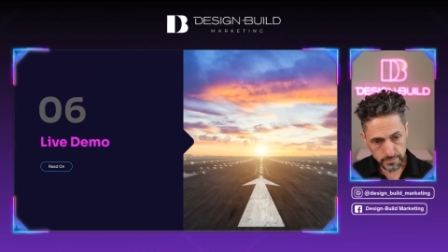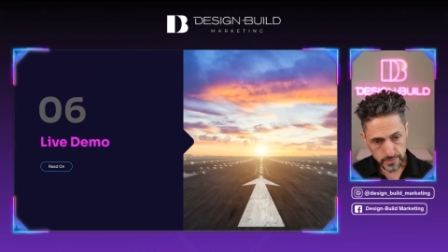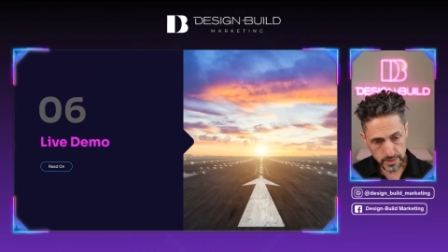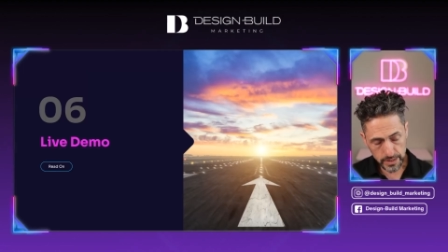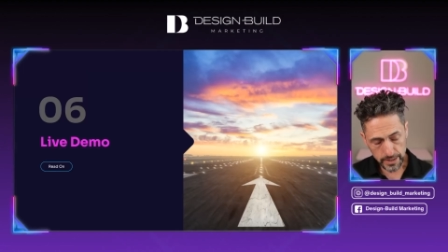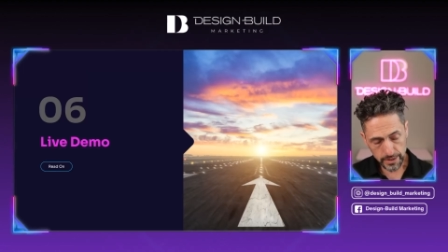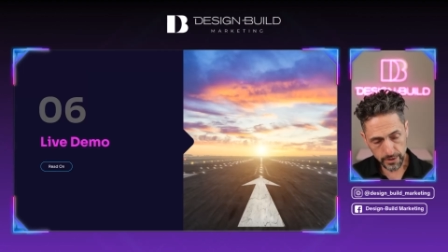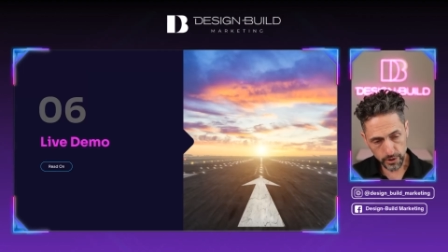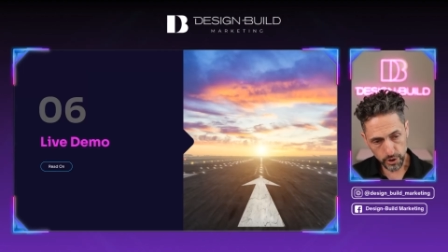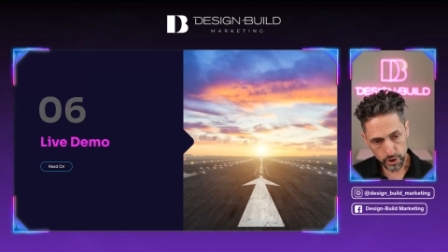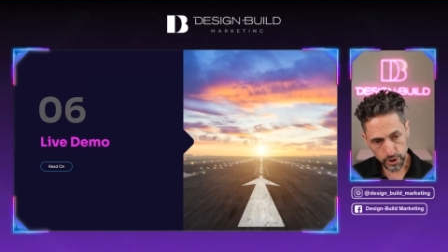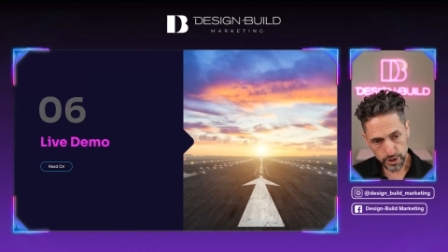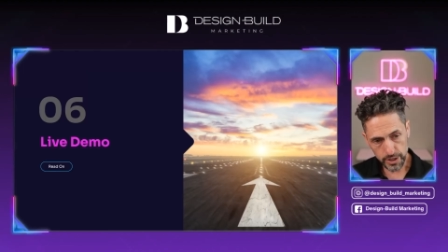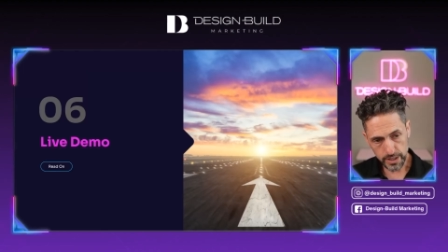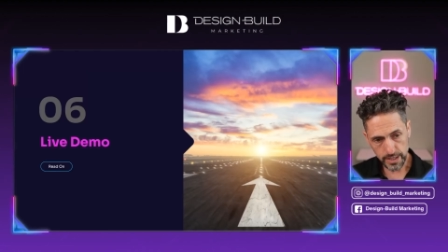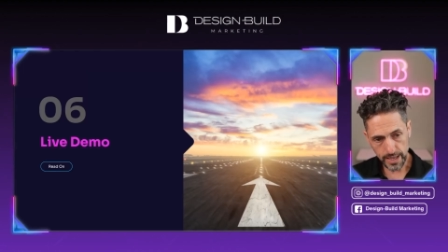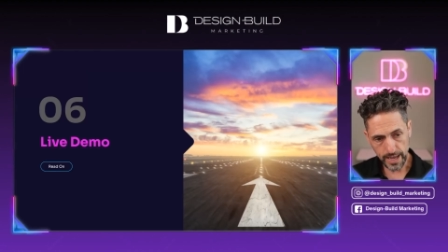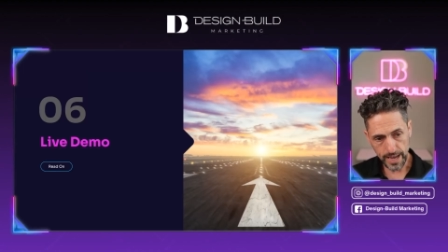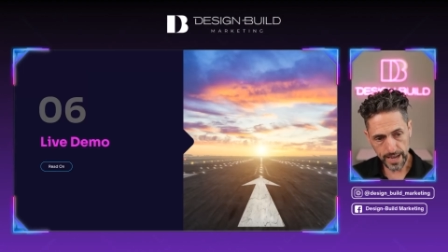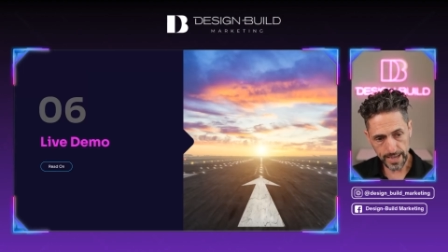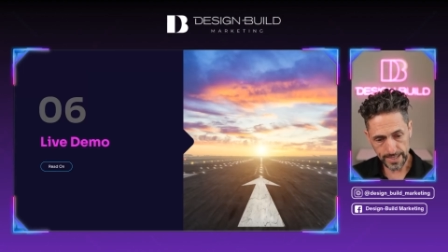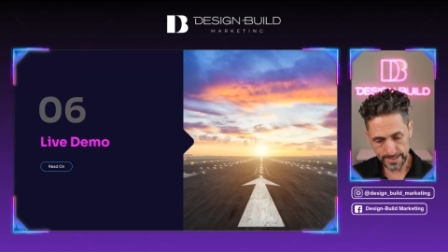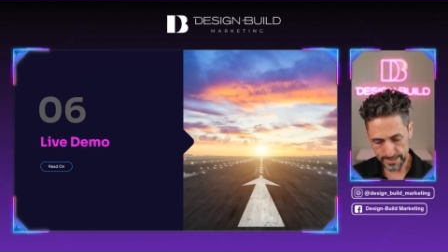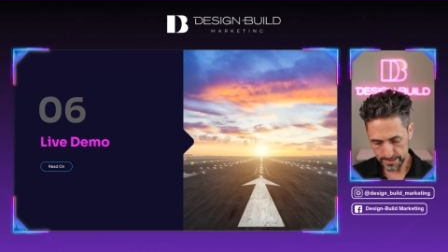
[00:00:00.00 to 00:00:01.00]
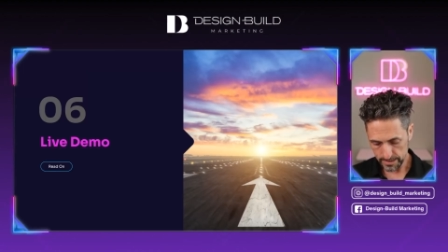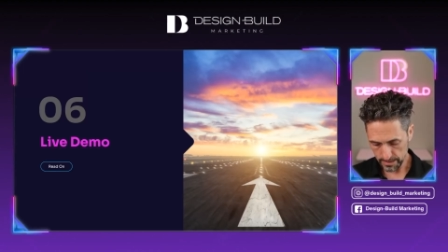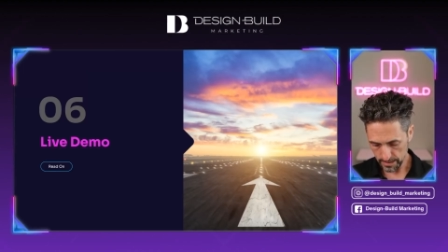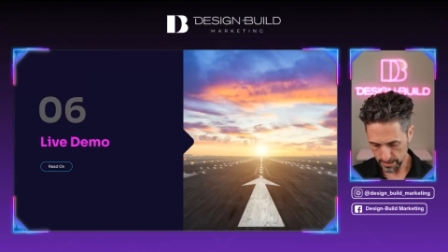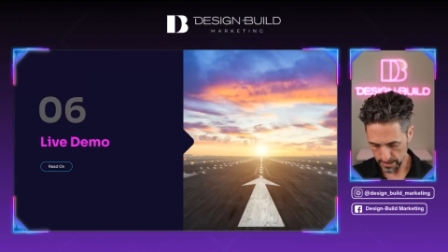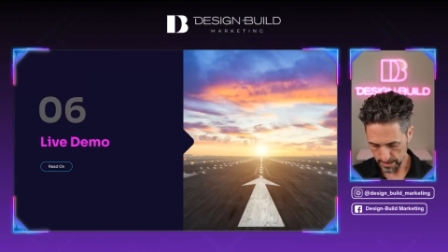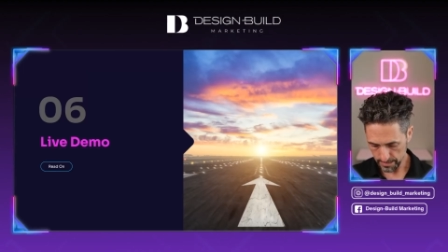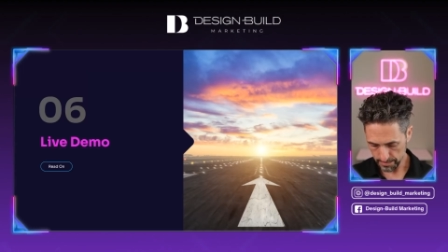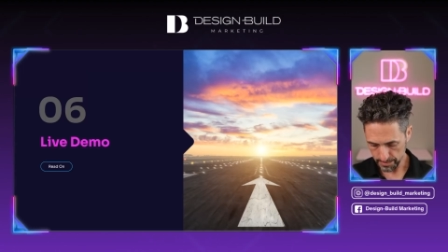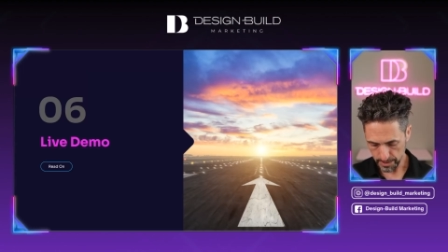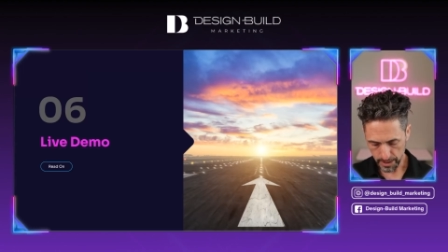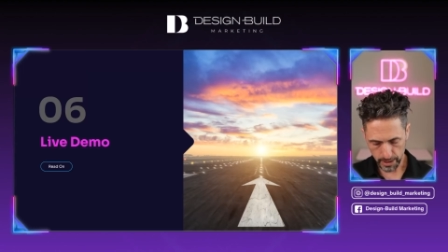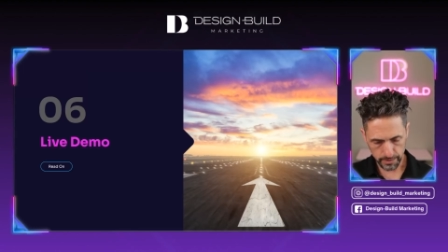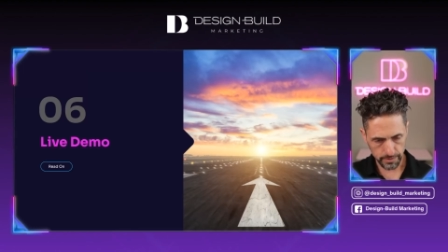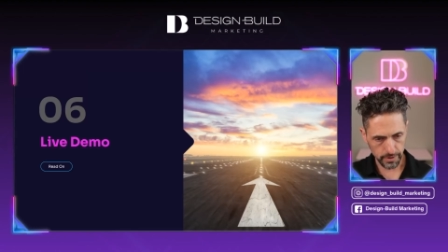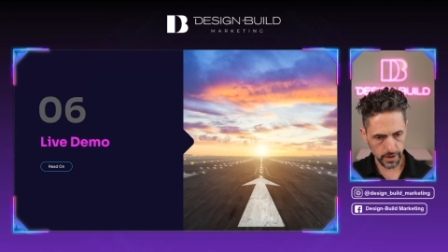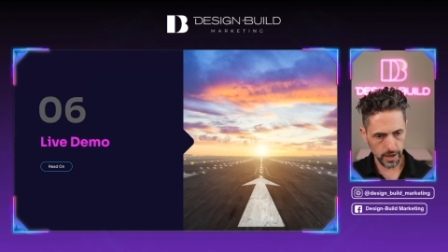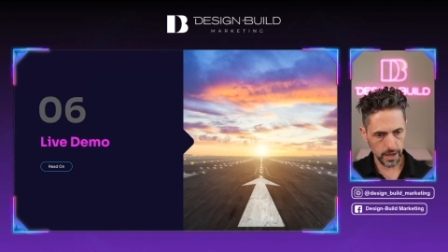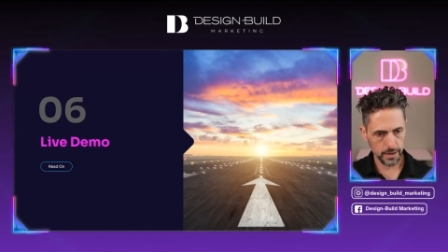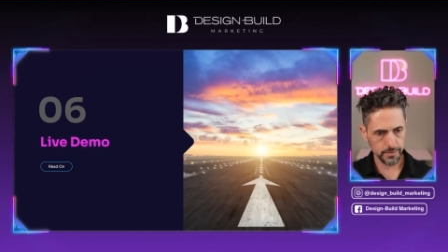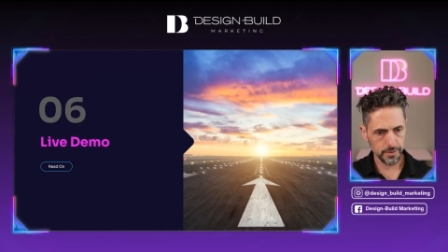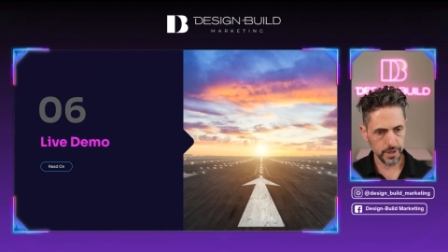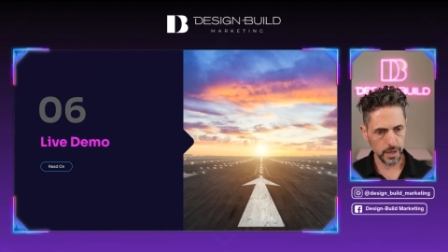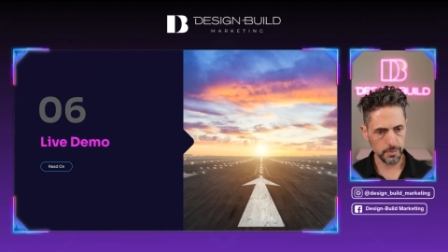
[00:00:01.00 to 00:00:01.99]
and look at kind of a
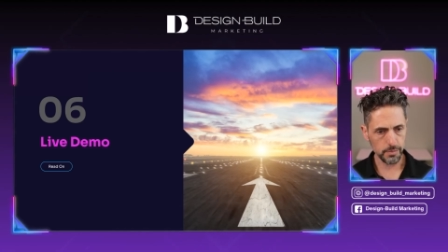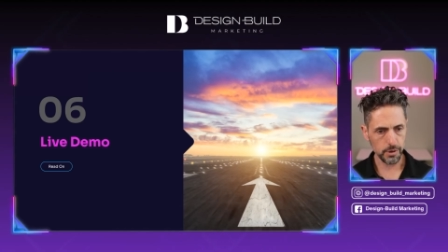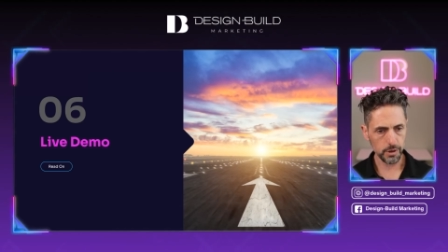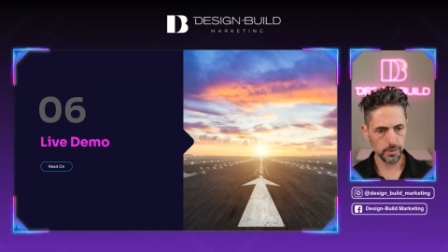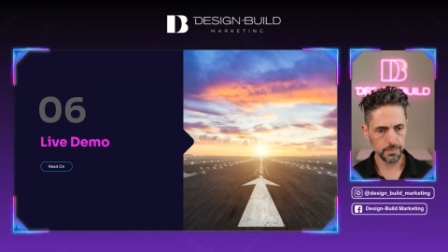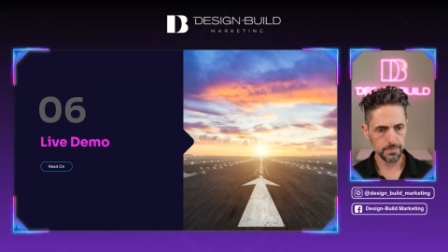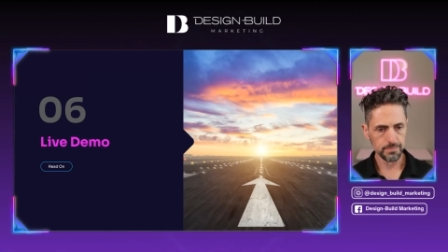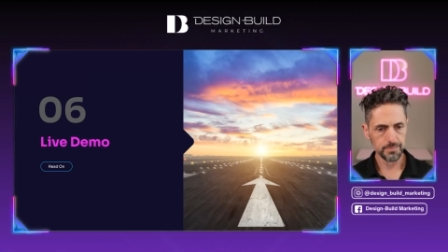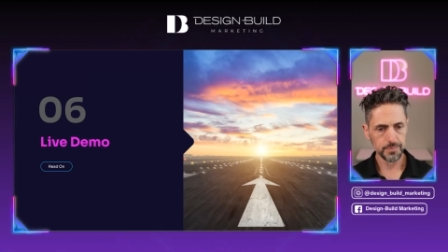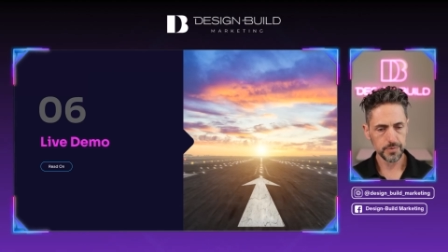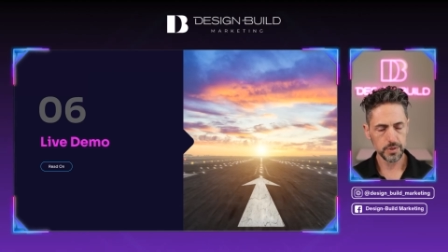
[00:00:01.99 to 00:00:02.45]
live demo.